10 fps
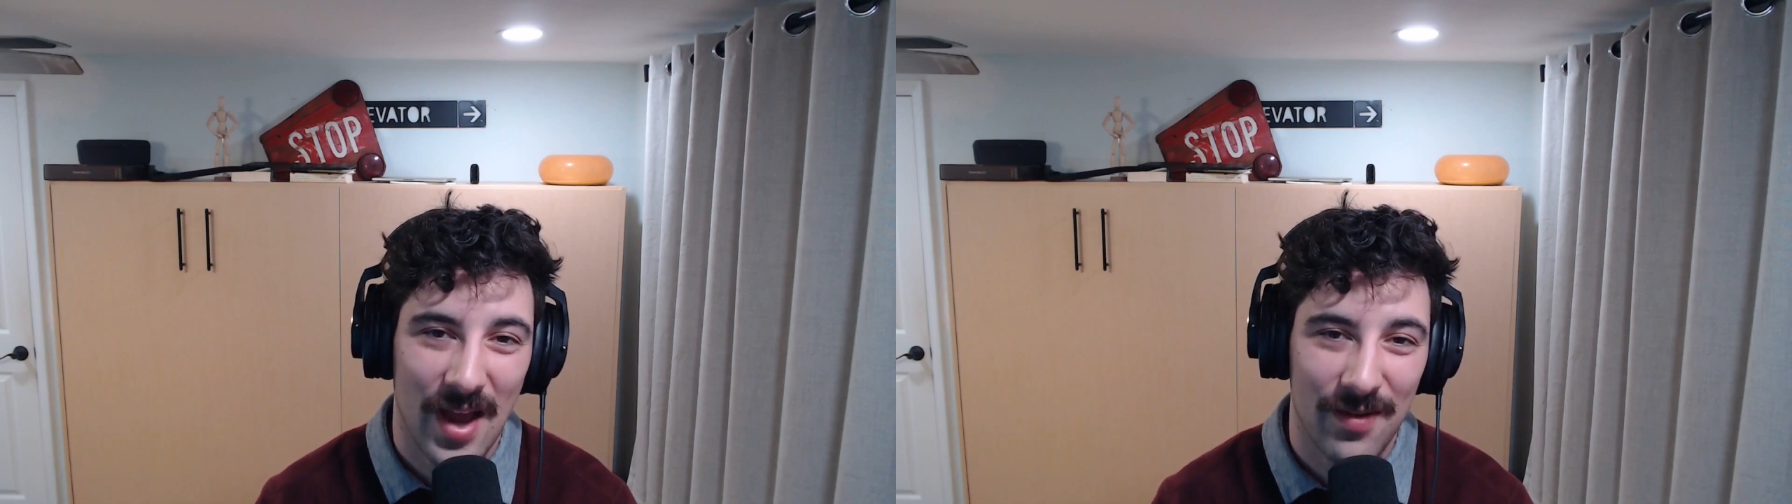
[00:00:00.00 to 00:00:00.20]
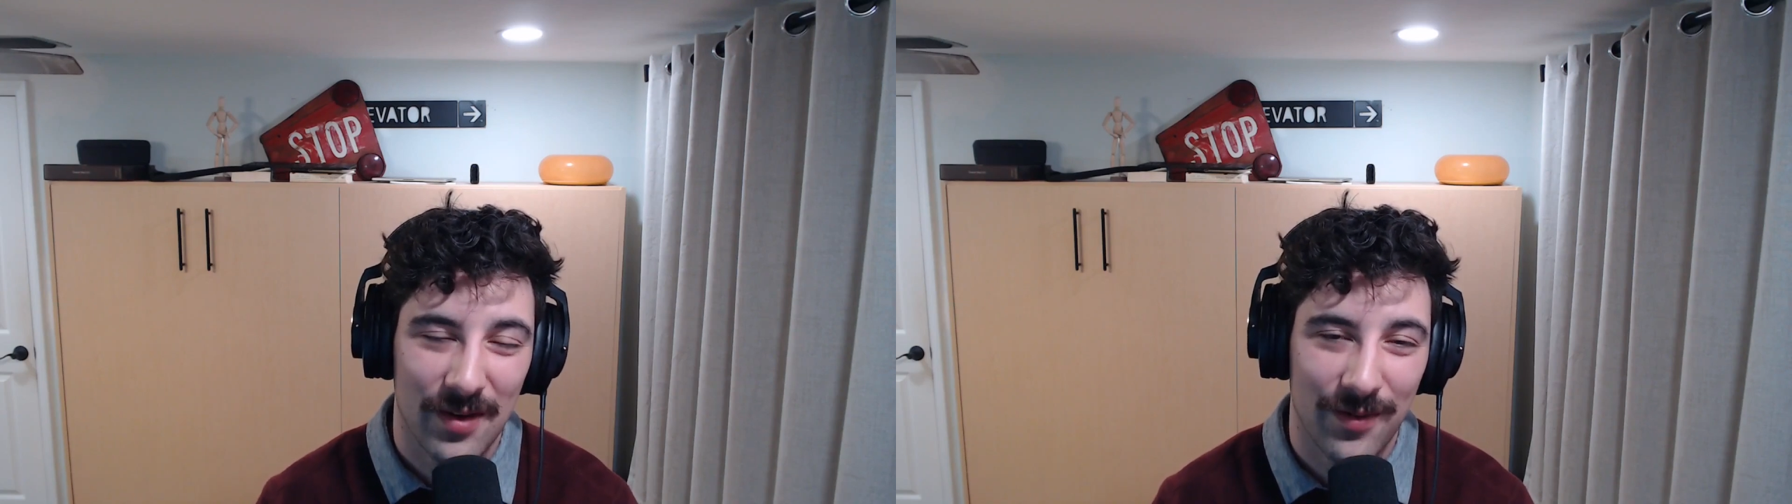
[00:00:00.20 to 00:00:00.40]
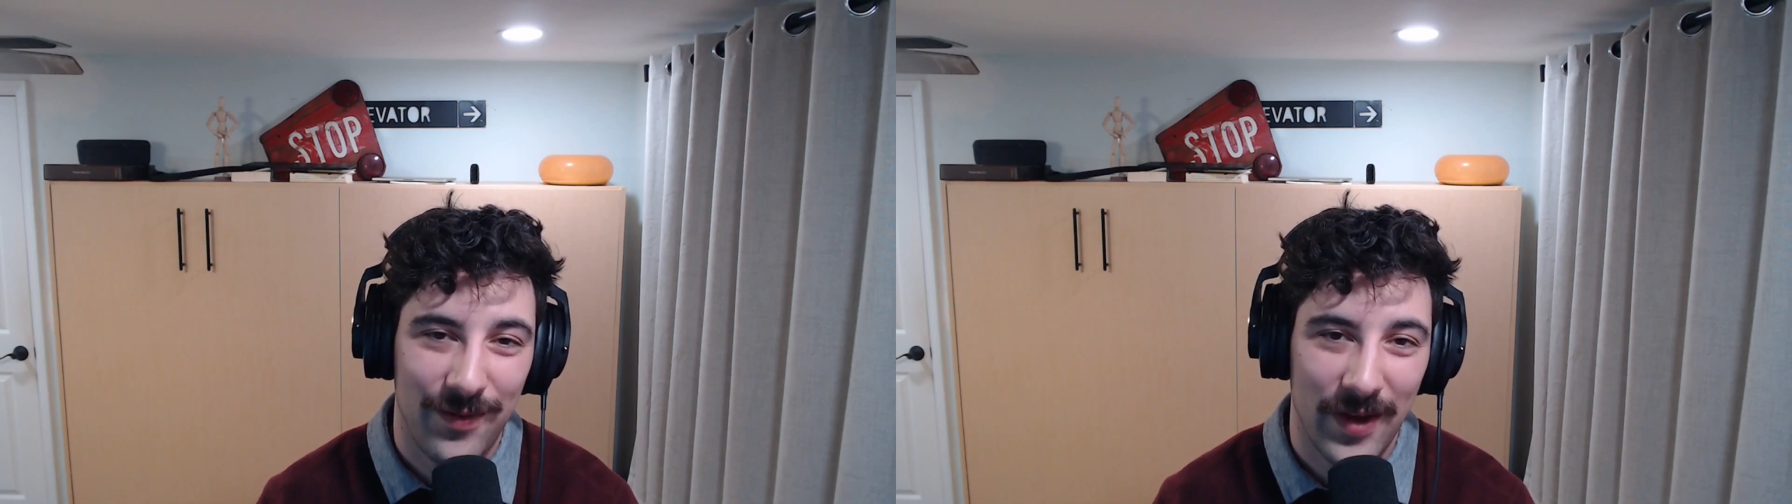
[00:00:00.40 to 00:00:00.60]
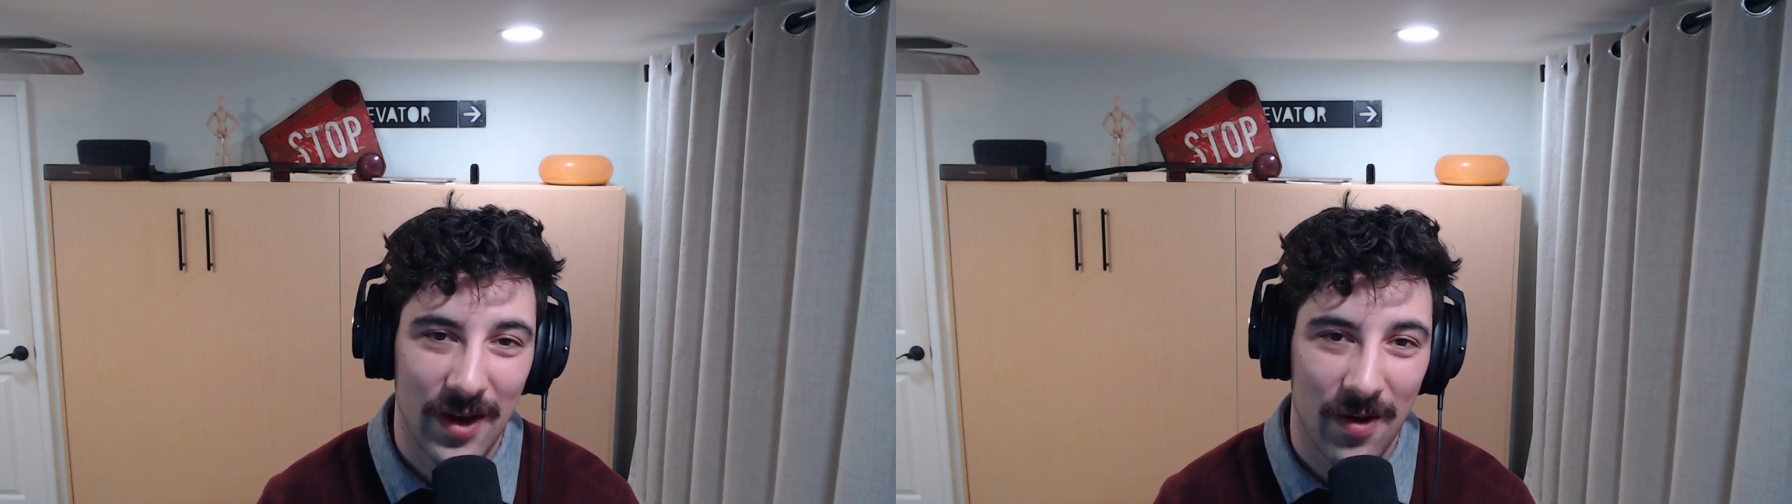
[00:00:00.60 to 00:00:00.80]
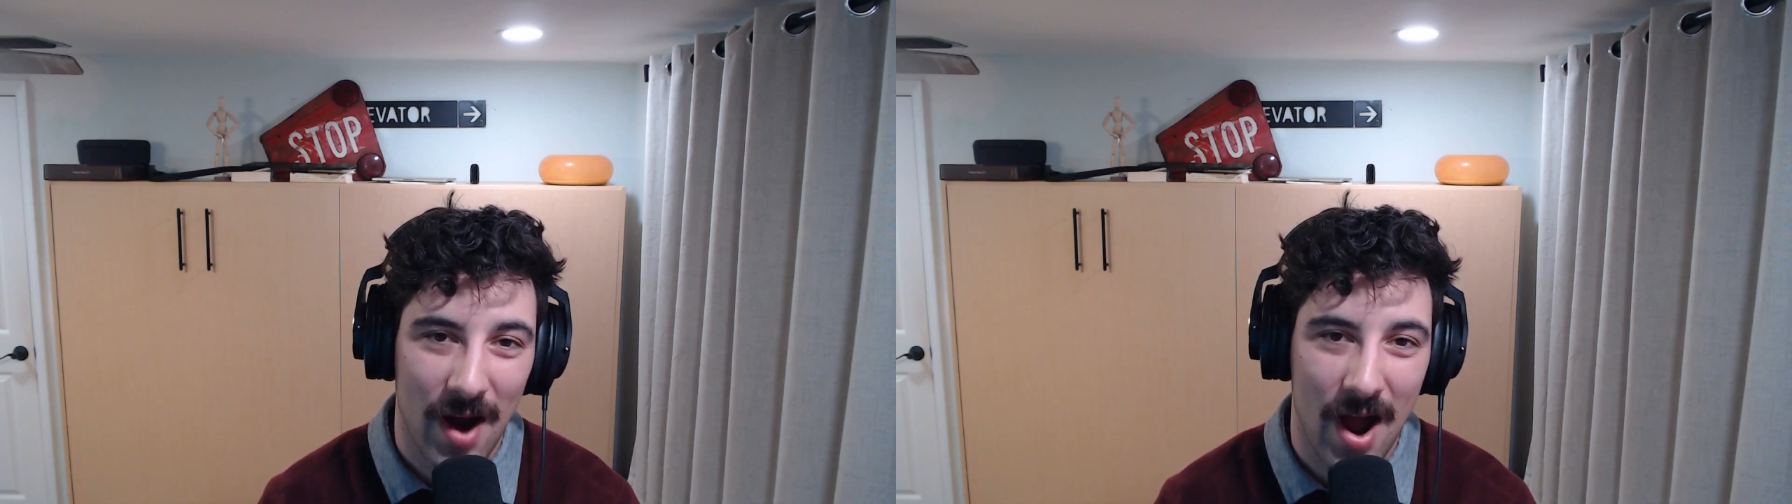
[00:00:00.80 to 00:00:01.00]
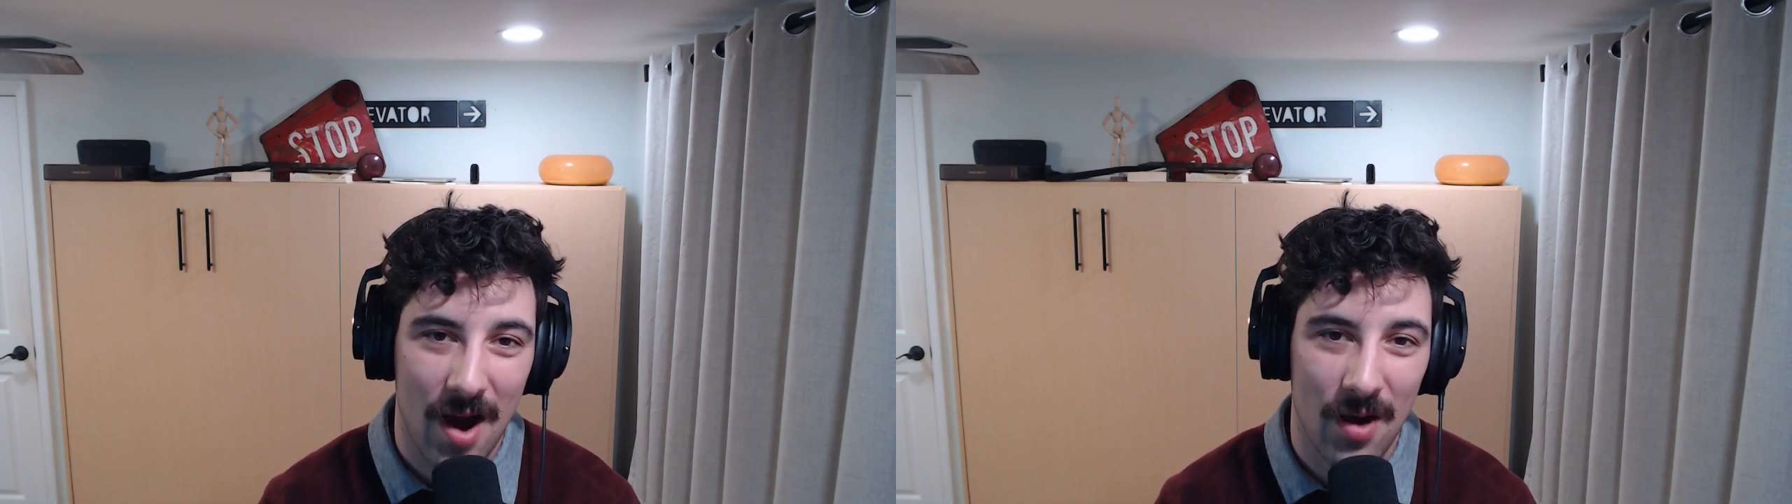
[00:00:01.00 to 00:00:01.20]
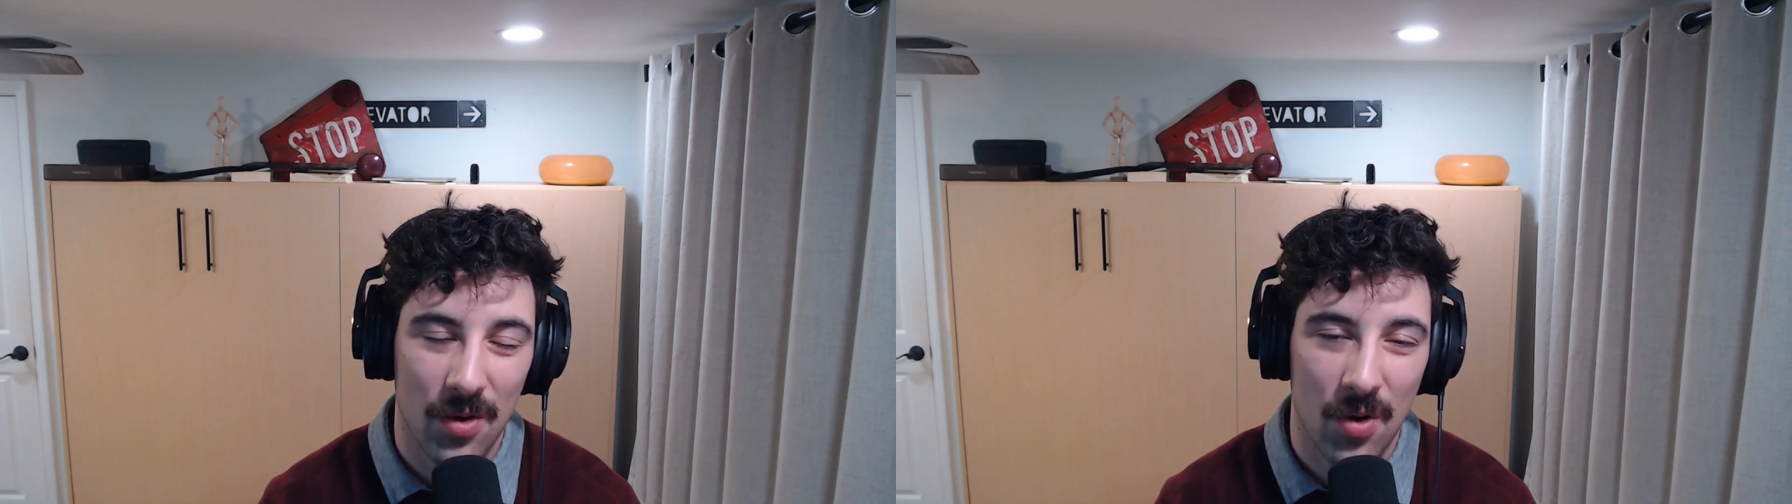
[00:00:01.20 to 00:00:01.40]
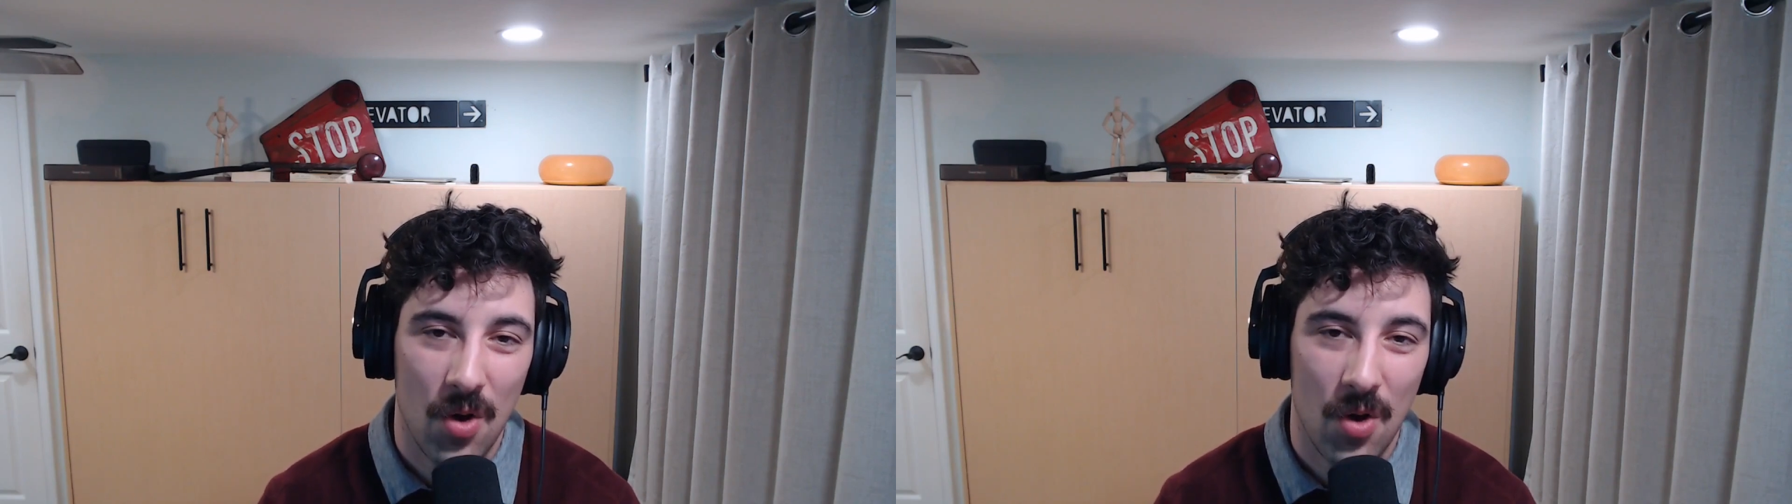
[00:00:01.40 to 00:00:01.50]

having to figure out,